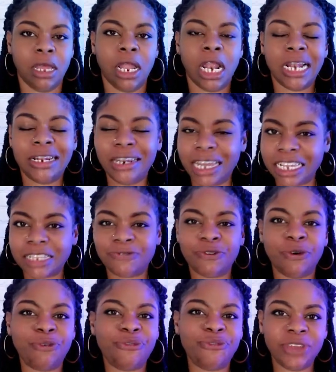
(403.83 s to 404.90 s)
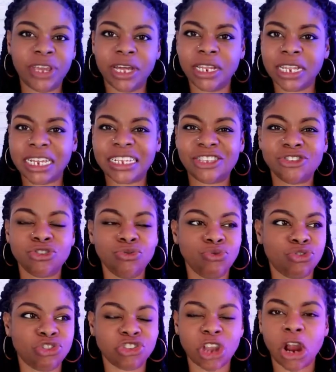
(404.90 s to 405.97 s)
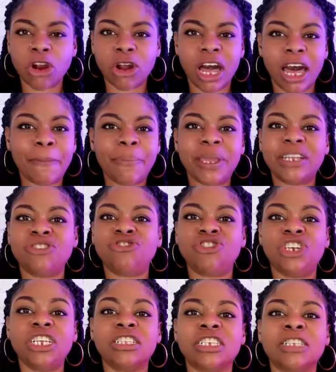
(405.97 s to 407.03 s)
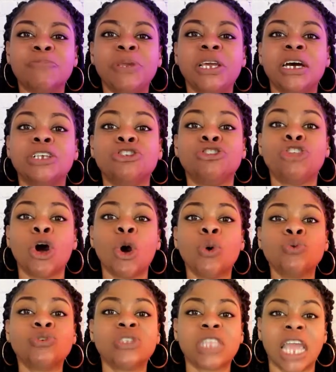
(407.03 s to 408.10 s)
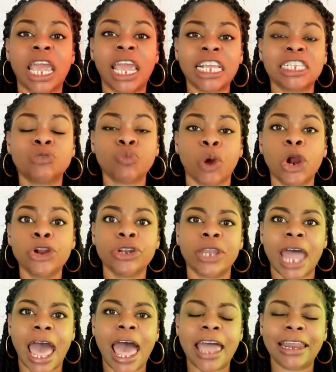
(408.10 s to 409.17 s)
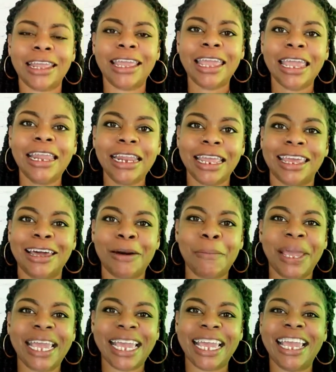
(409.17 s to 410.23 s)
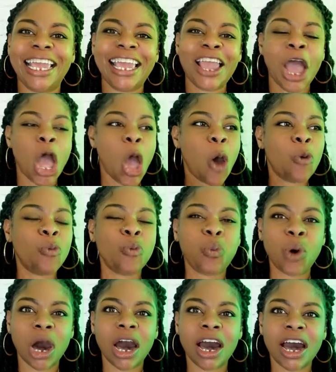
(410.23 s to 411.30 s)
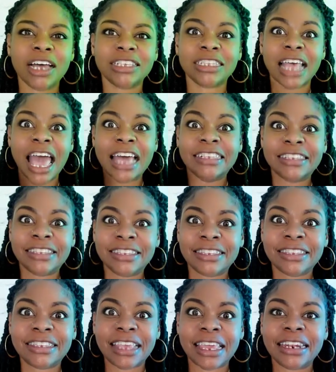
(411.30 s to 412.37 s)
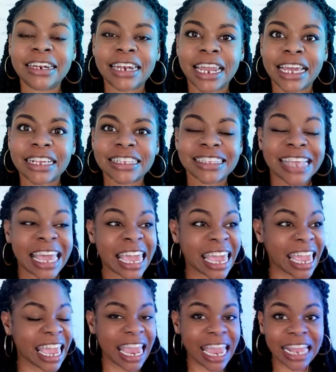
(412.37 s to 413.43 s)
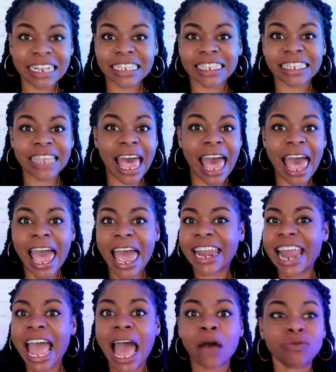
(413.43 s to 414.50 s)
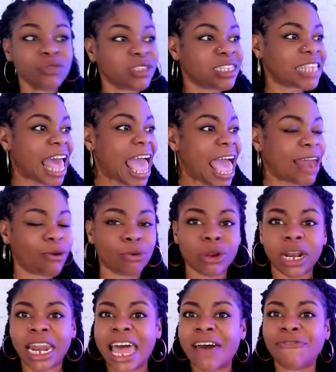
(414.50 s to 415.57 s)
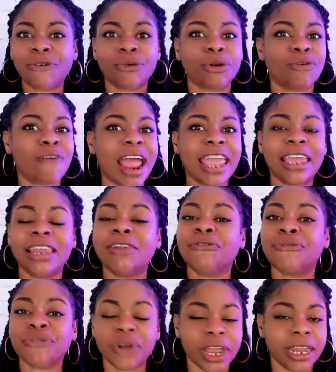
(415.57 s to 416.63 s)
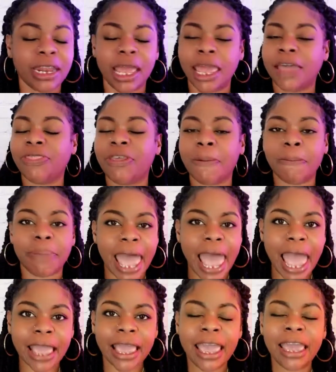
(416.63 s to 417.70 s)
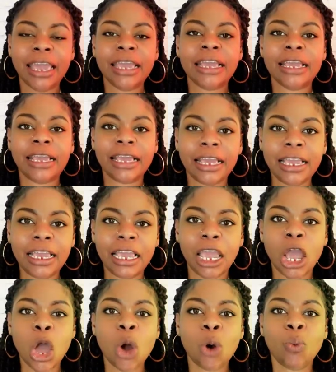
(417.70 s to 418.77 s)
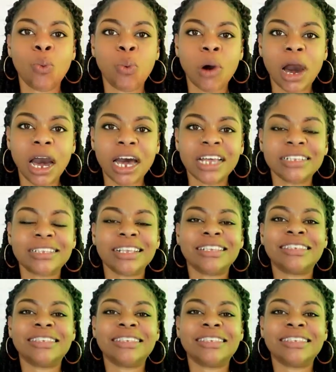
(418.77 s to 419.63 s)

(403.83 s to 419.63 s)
lustful feelings to stir up in Jesus because those things were not in him. He was sinless. Inside, outside, on the left, on the right, in the front, in the back, he was